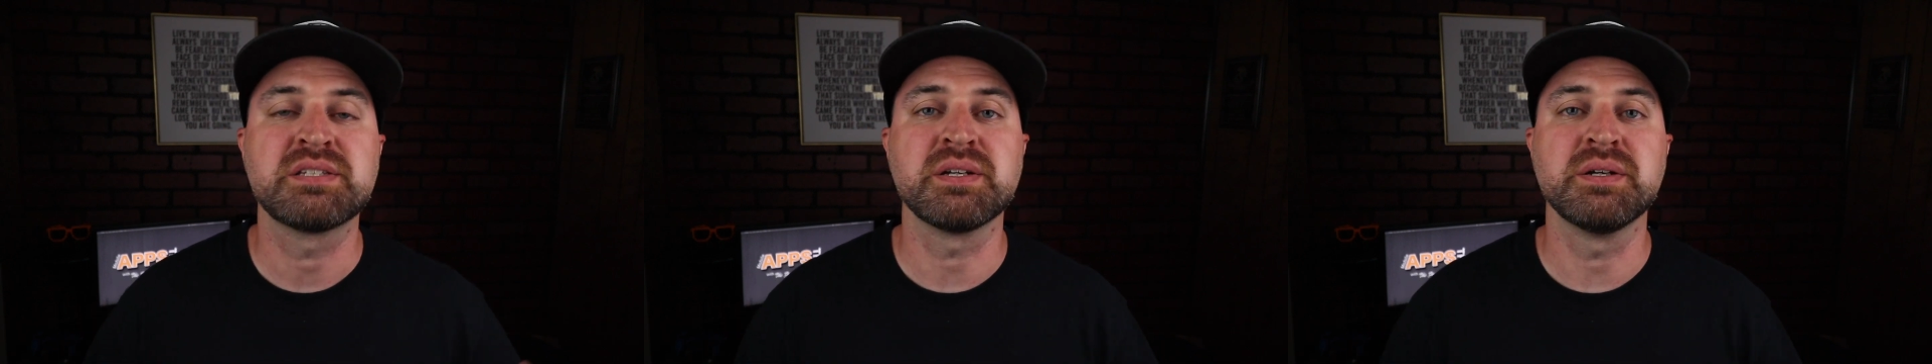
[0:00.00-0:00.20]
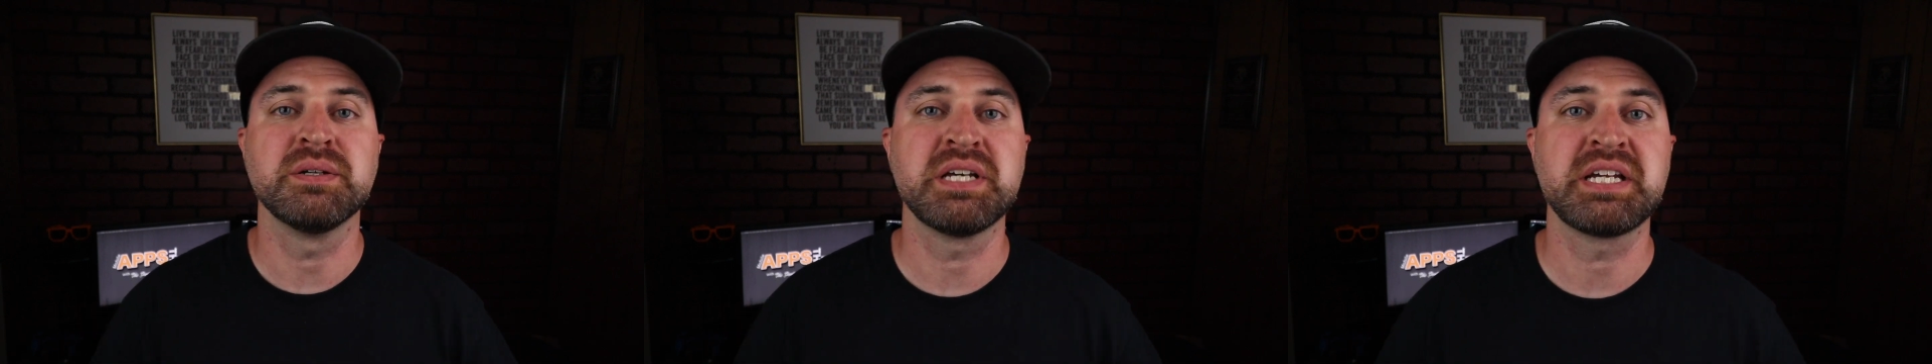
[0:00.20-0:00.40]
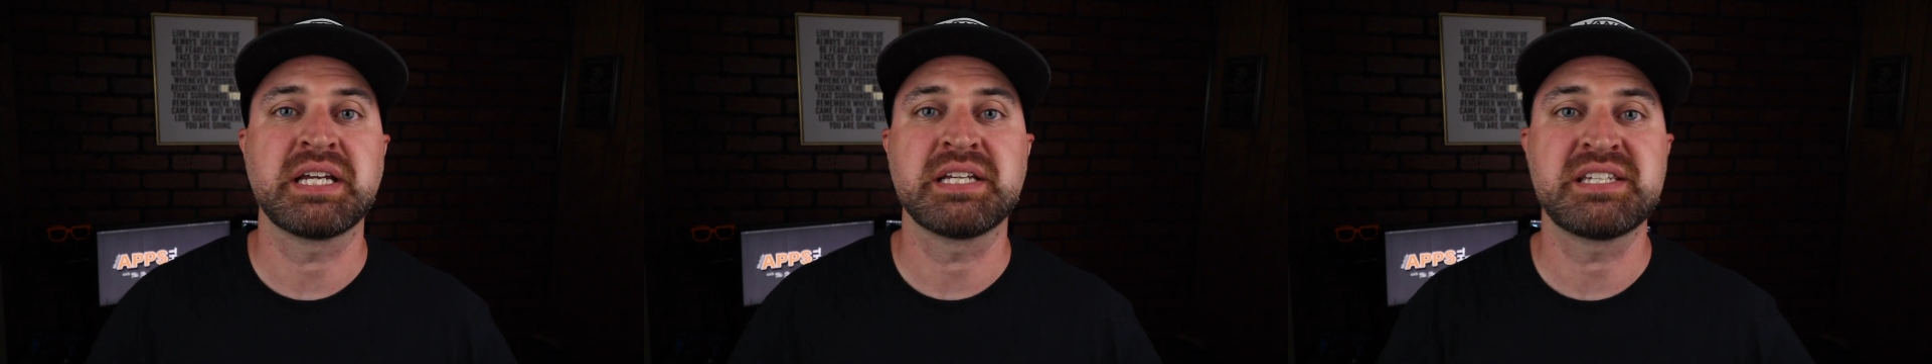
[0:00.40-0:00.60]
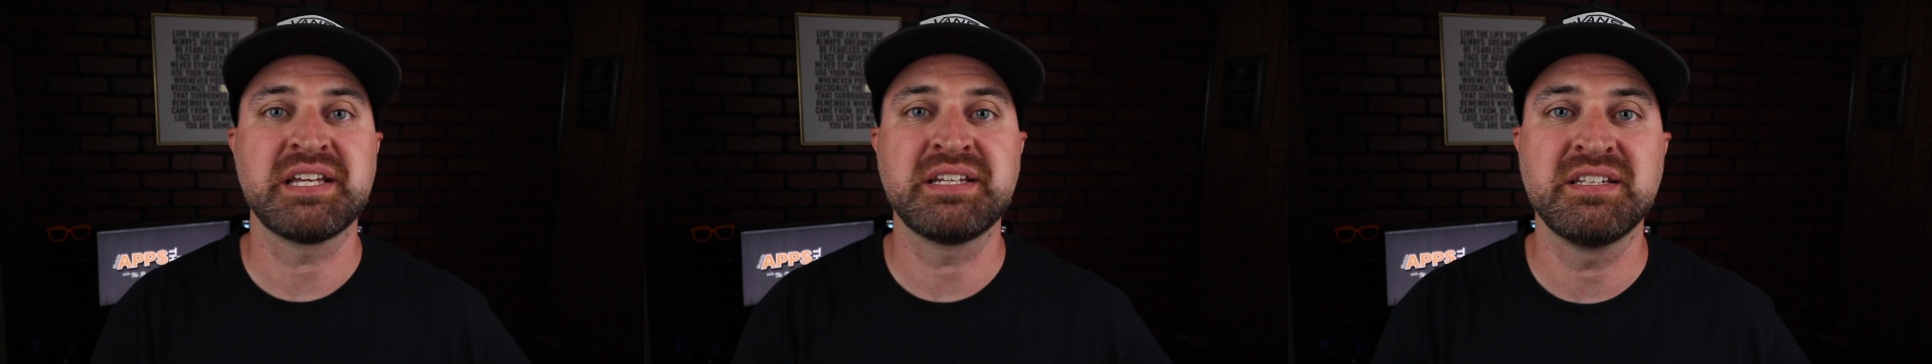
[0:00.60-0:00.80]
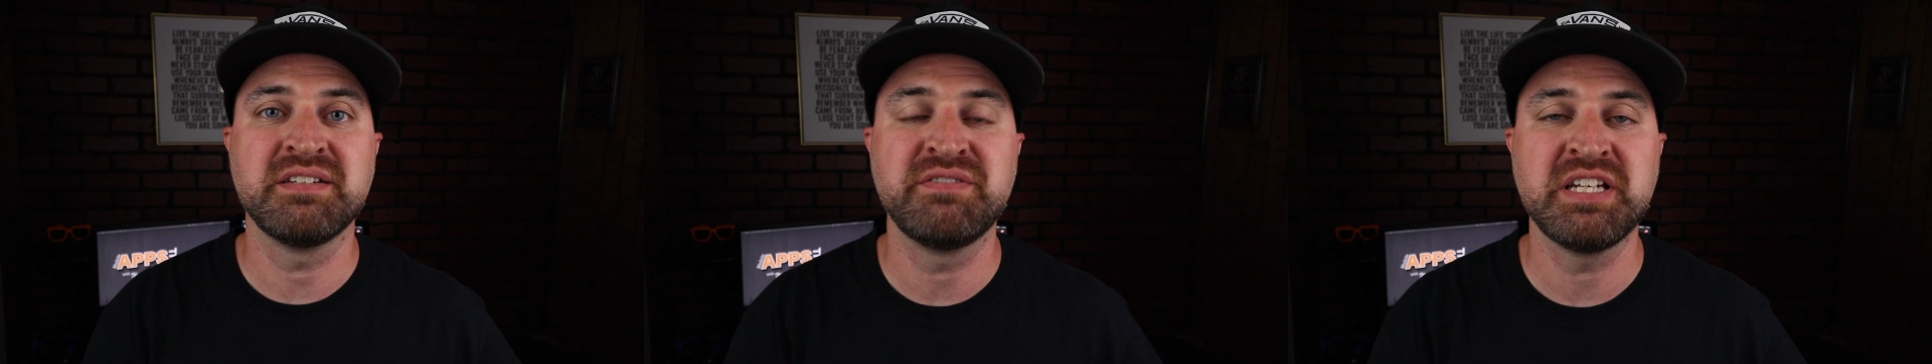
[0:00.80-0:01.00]
So like I
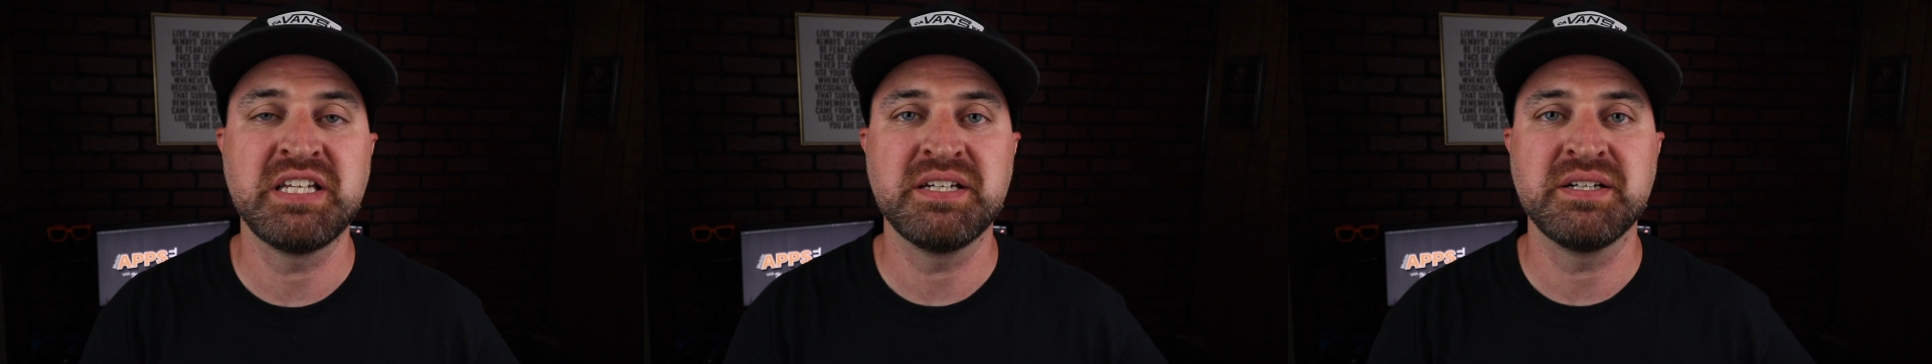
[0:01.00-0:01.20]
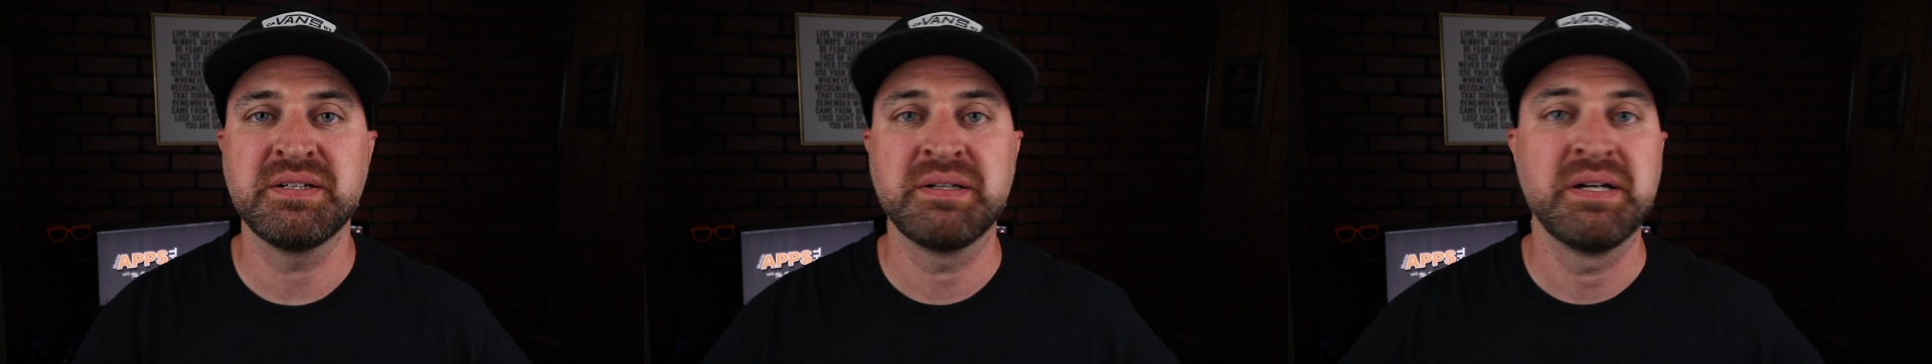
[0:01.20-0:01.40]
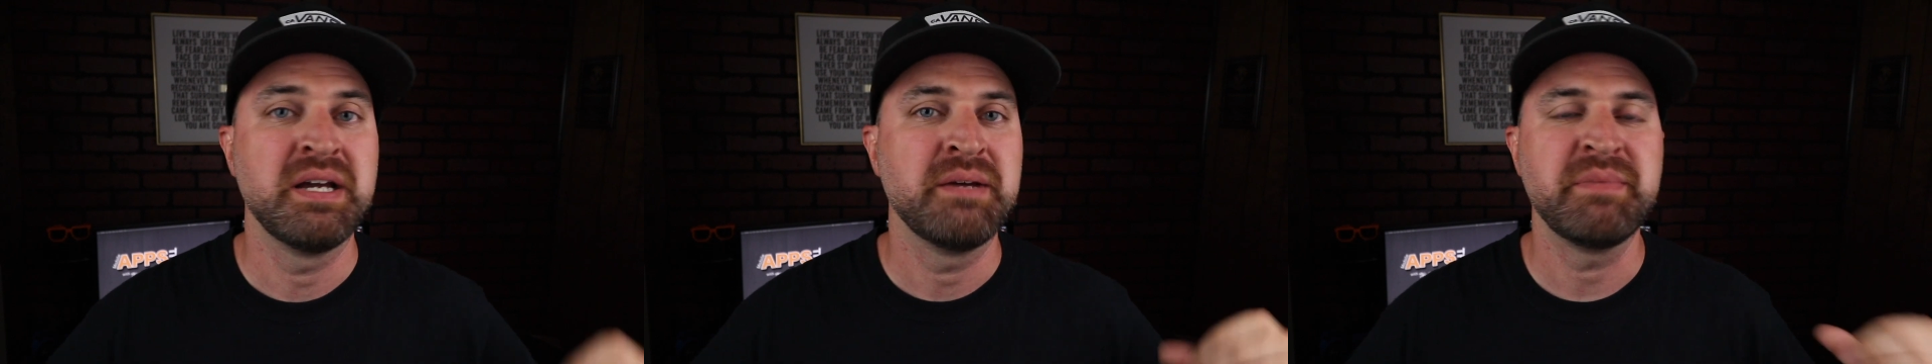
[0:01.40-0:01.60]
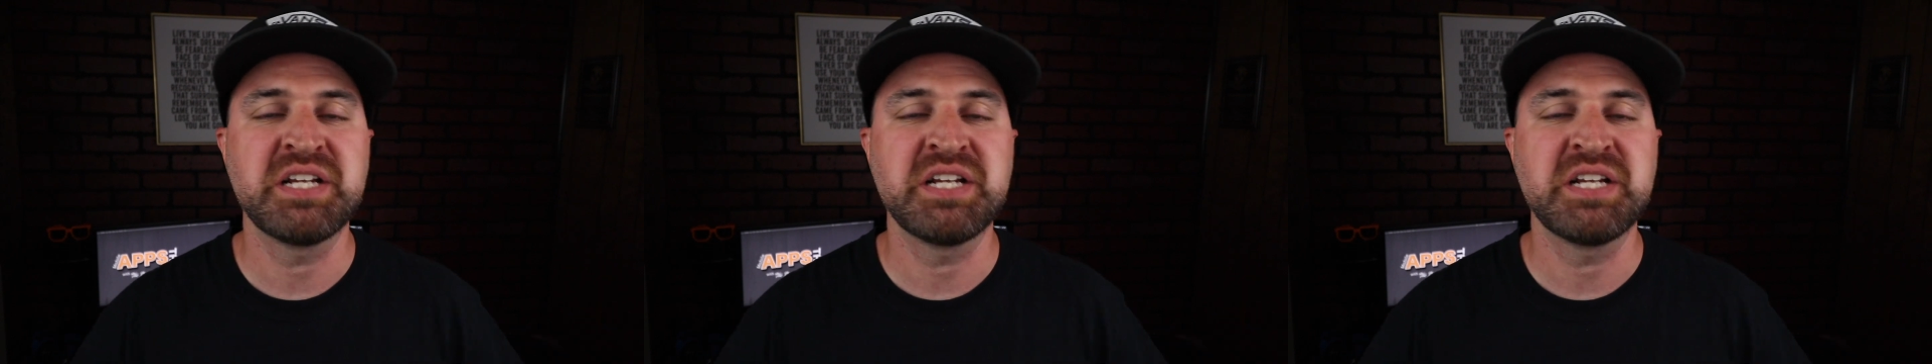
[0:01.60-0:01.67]
said in the video,